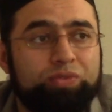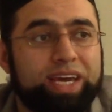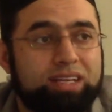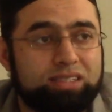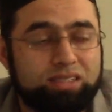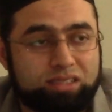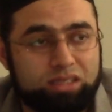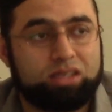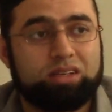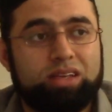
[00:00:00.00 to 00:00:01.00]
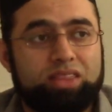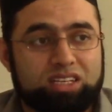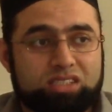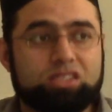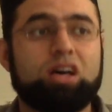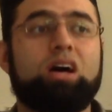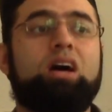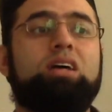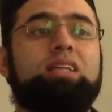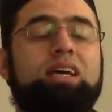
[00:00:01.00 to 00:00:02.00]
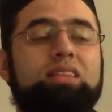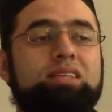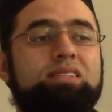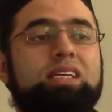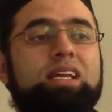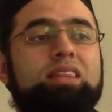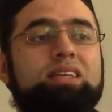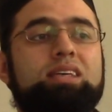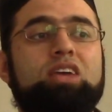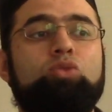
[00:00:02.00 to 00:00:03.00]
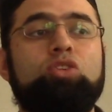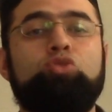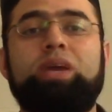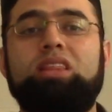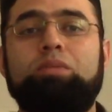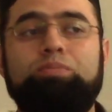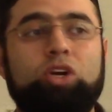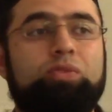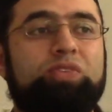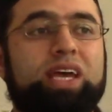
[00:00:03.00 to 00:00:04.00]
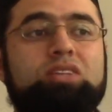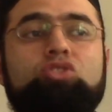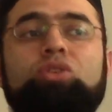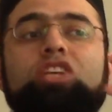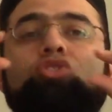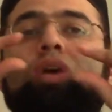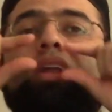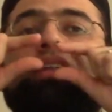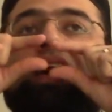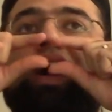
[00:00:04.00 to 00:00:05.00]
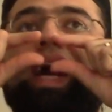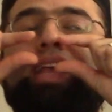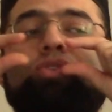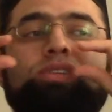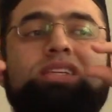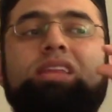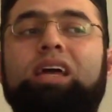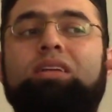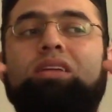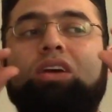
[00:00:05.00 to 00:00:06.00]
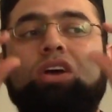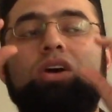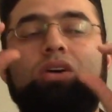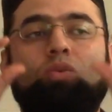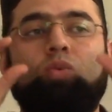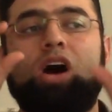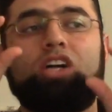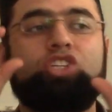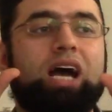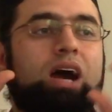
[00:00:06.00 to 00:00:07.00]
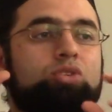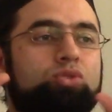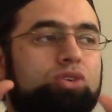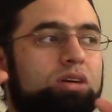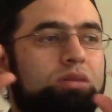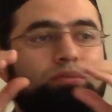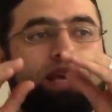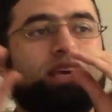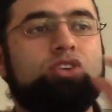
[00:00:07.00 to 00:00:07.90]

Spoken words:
fix the sad and the sin and the zai, you want to make them perfect, you need to align your teeth and watch how you're making